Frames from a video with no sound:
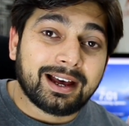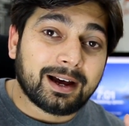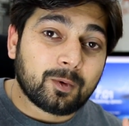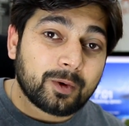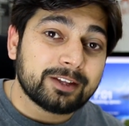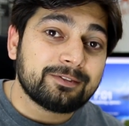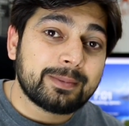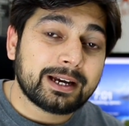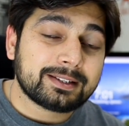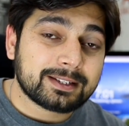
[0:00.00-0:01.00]
Uh, one of
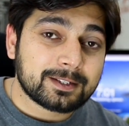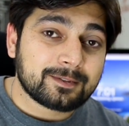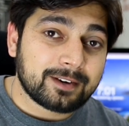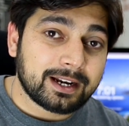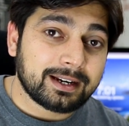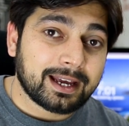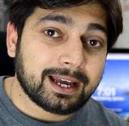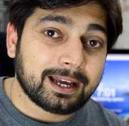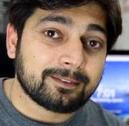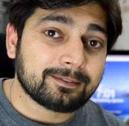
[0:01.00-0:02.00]
my such friend
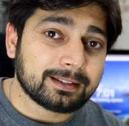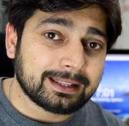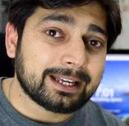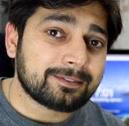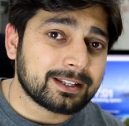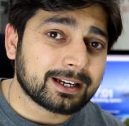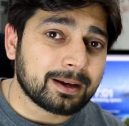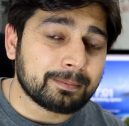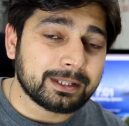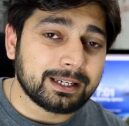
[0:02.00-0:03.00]
have left the
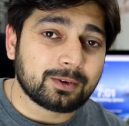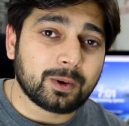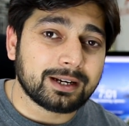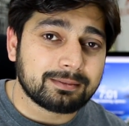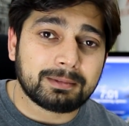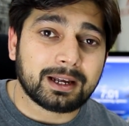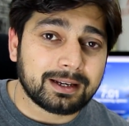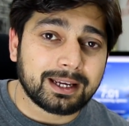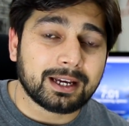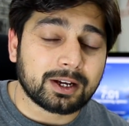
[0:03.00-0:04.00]
company quite a
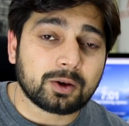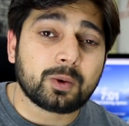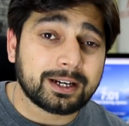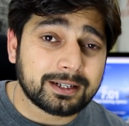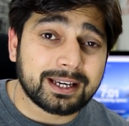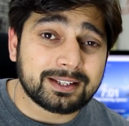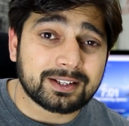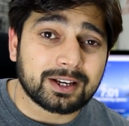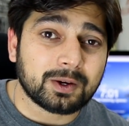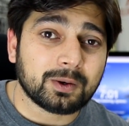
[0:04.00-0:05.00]
day ago, quite a
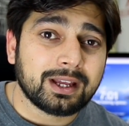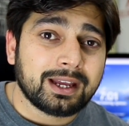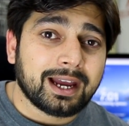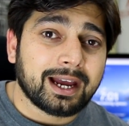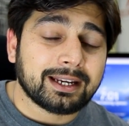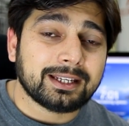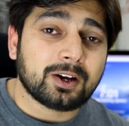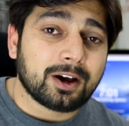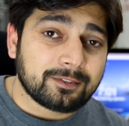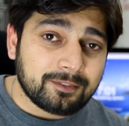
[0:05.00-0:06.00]
days ago, and he
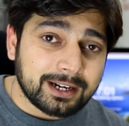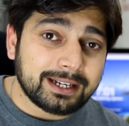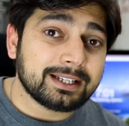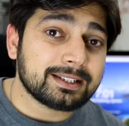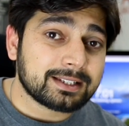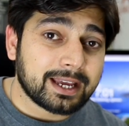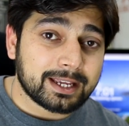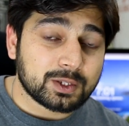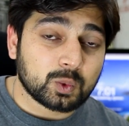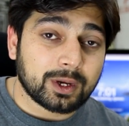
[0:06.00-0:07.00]
got funding
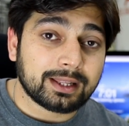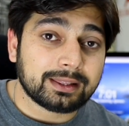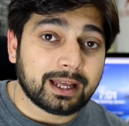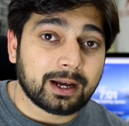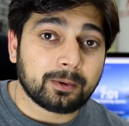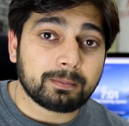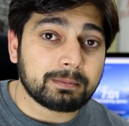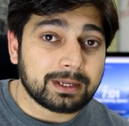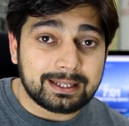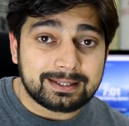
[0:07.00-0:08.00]
as well. Now
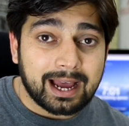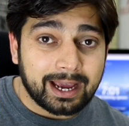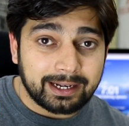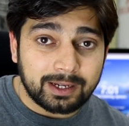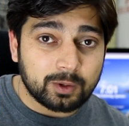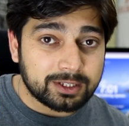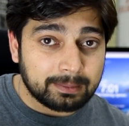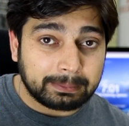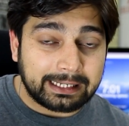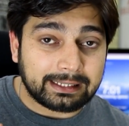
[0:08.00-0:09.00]
his hiring was
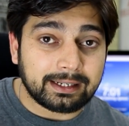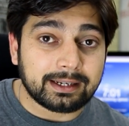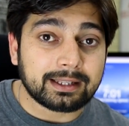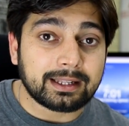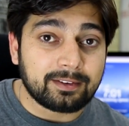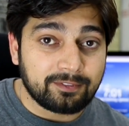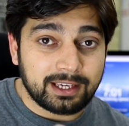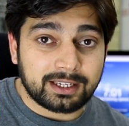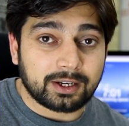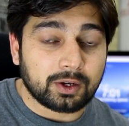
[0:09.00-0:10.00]
completely done a
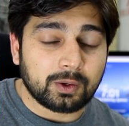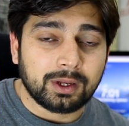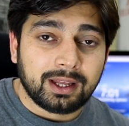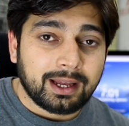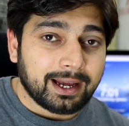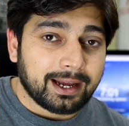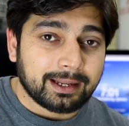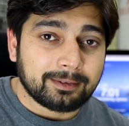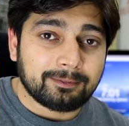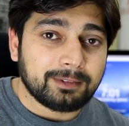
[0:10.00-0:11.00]
week ago,
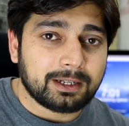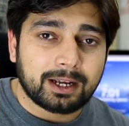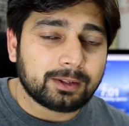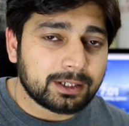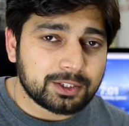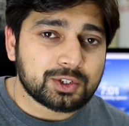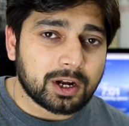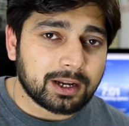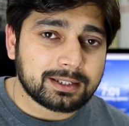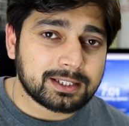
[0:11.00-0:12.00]
and we regularly ch
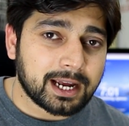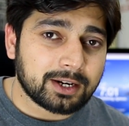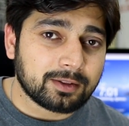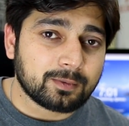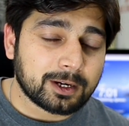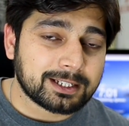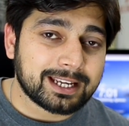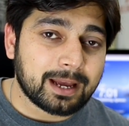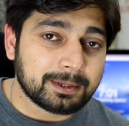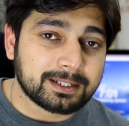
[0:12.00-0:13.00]
chat on
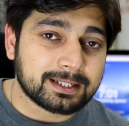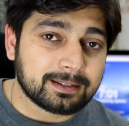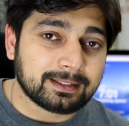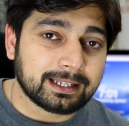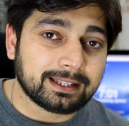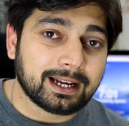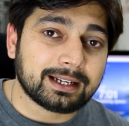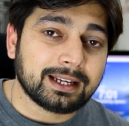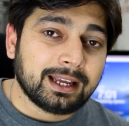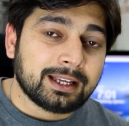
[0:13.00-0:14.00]
WhatsApp and stuff like
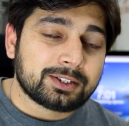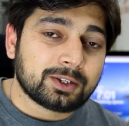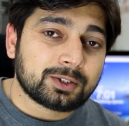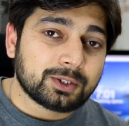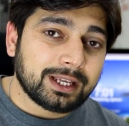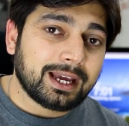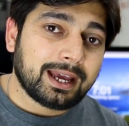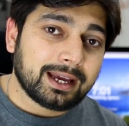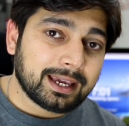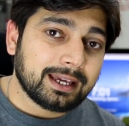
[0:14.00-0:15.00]
that. So today
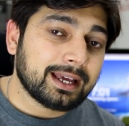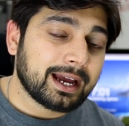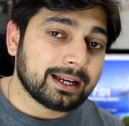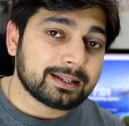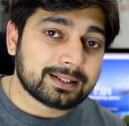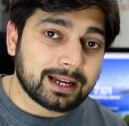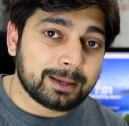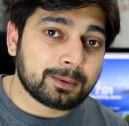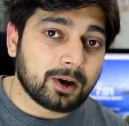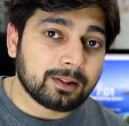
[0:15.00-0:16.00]
I again had a
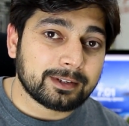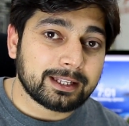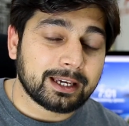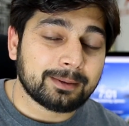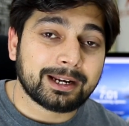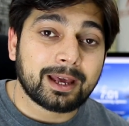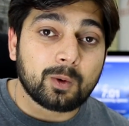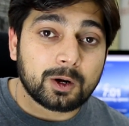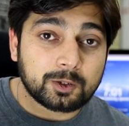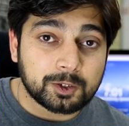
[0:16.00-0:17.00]
Skype call with him and I
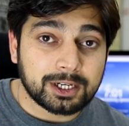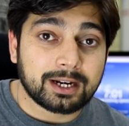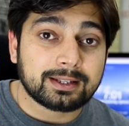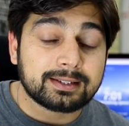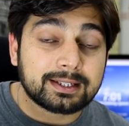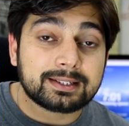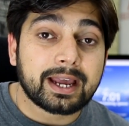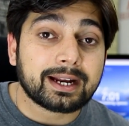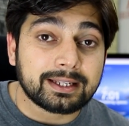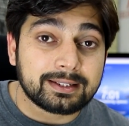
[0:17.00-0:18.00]
want to share this
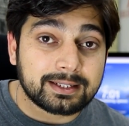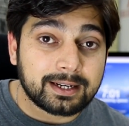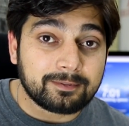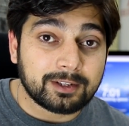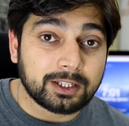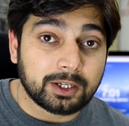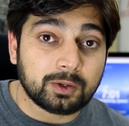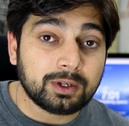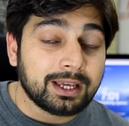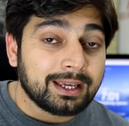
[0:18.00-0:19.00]
exact incident with
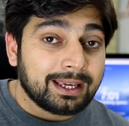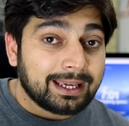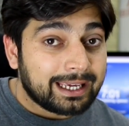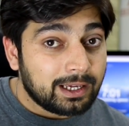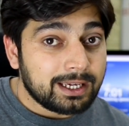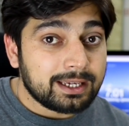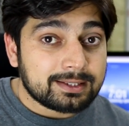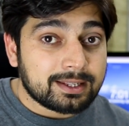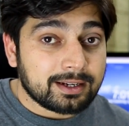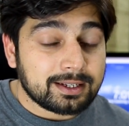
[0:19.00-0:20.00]
you. He
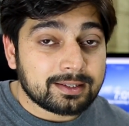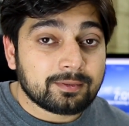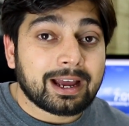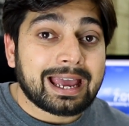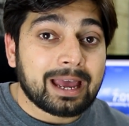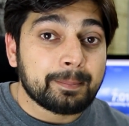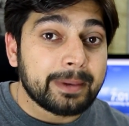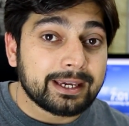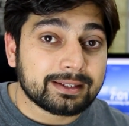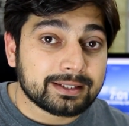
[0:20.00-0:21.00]
is the reason why I'm
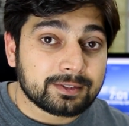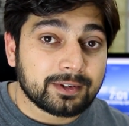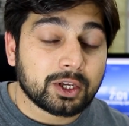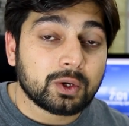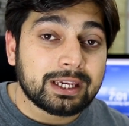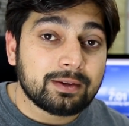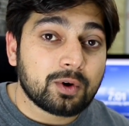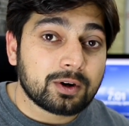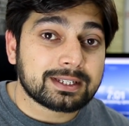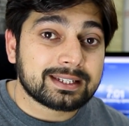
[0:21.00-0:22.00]
making this video. He
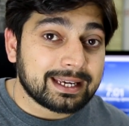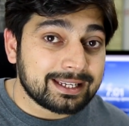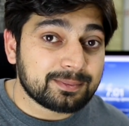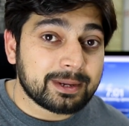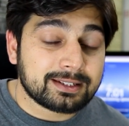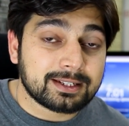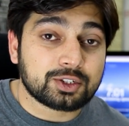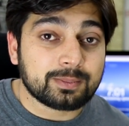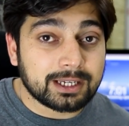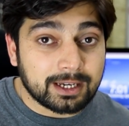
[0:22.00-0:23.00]
wants his
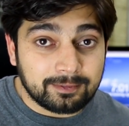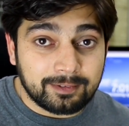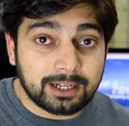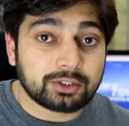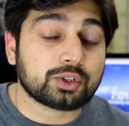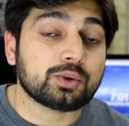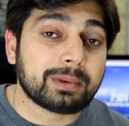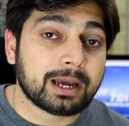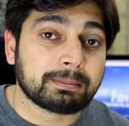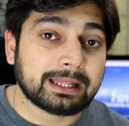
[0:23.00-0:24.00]
message to be conveyed through
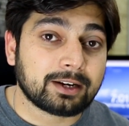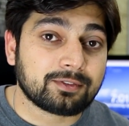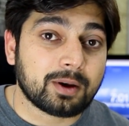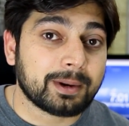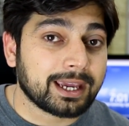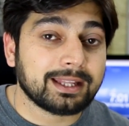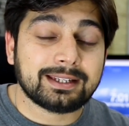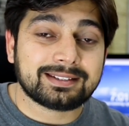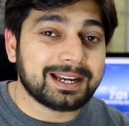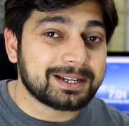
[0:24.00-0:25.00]
my platform. Again,
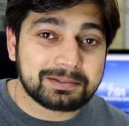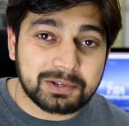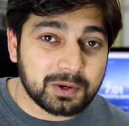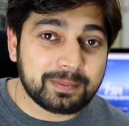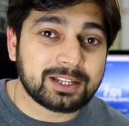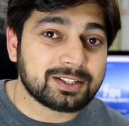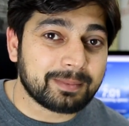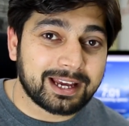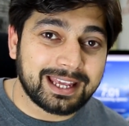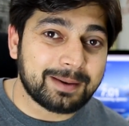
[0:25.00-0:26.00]
he said, don't
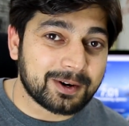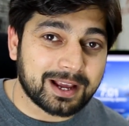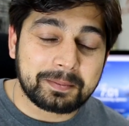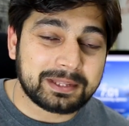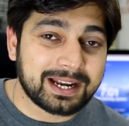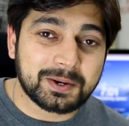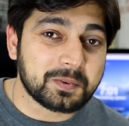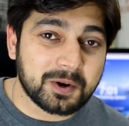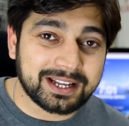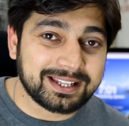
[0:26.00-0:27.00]
mention my name or company. I
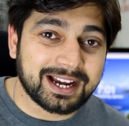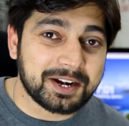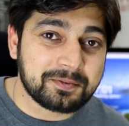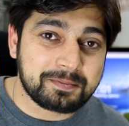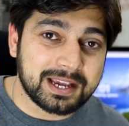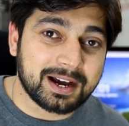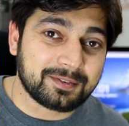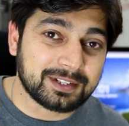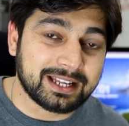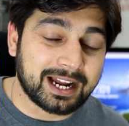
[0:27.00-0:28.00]
don't want any kind of
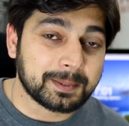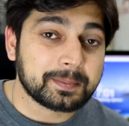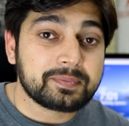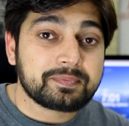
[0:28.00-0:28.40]
PR with that.